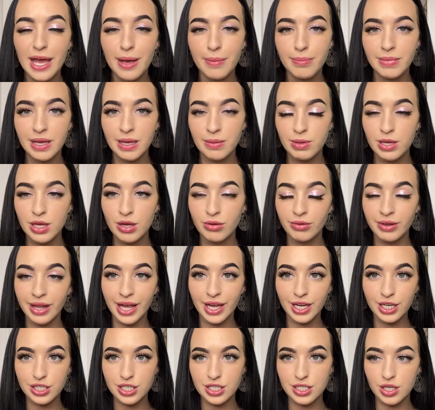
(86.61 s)
maybe you
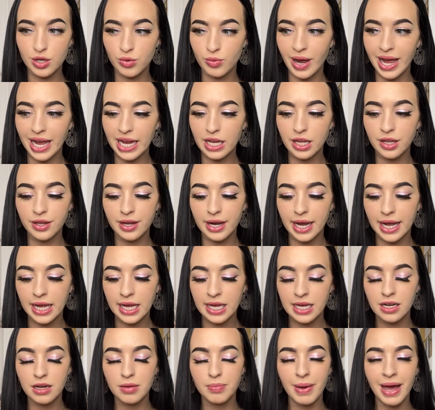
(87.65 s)
like just a regular
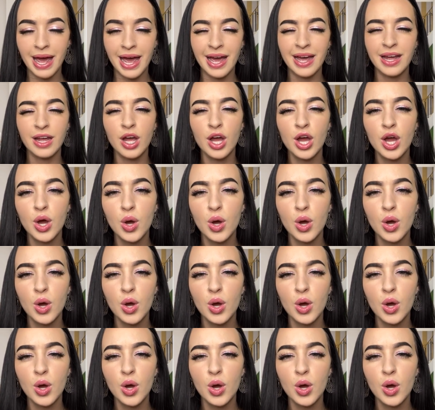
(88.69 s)
handbag.